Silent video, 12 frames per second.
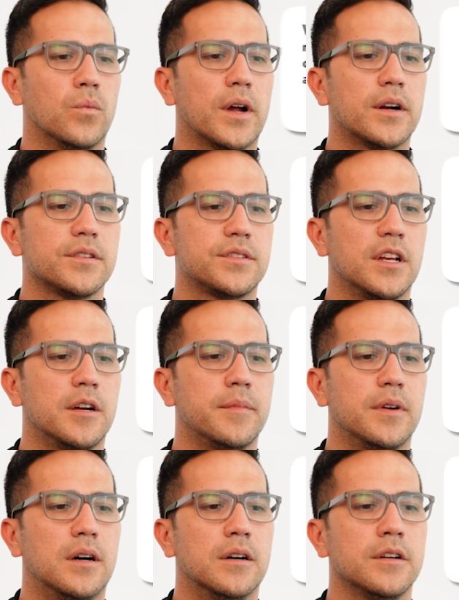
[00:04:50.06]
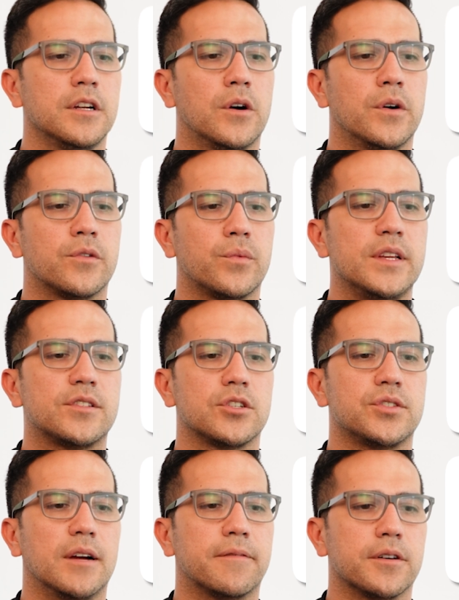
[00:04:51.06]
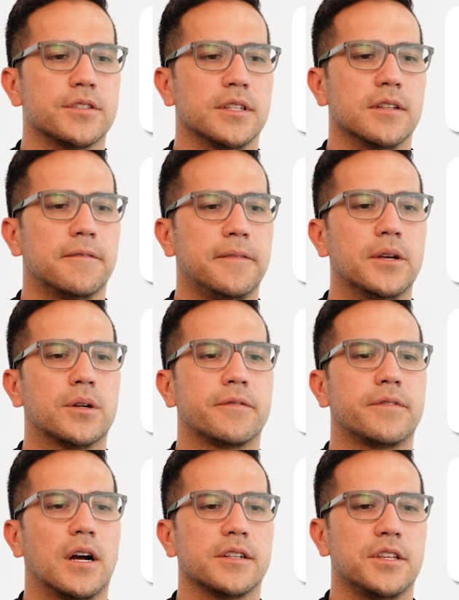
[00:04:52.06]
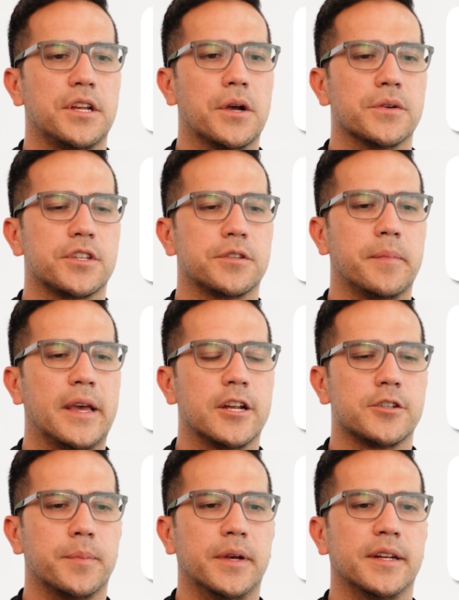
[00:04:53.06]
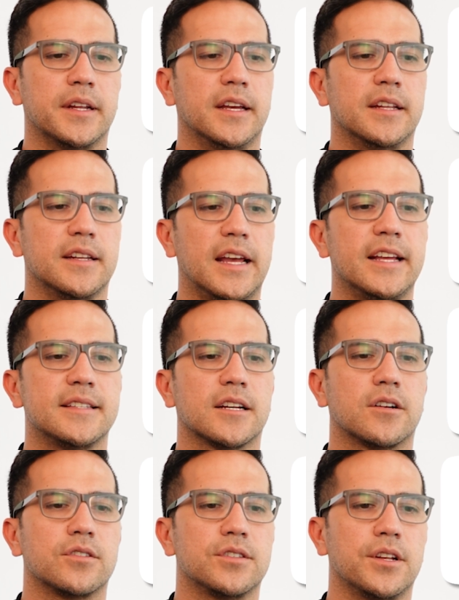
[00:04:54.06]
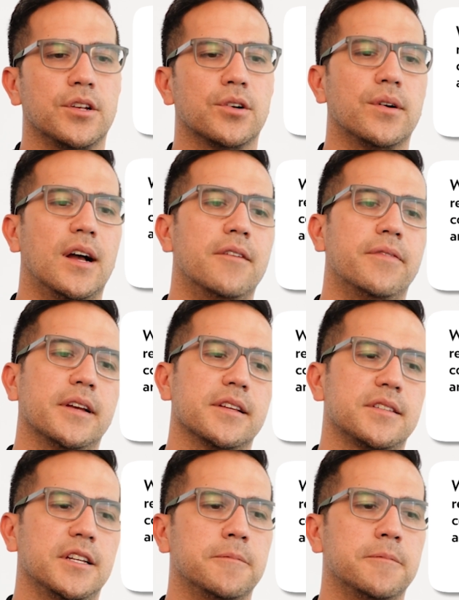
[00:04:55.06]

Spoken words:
What are some ongoing research efforts in the field of coccidiosis management and anti-coccidial efficacy?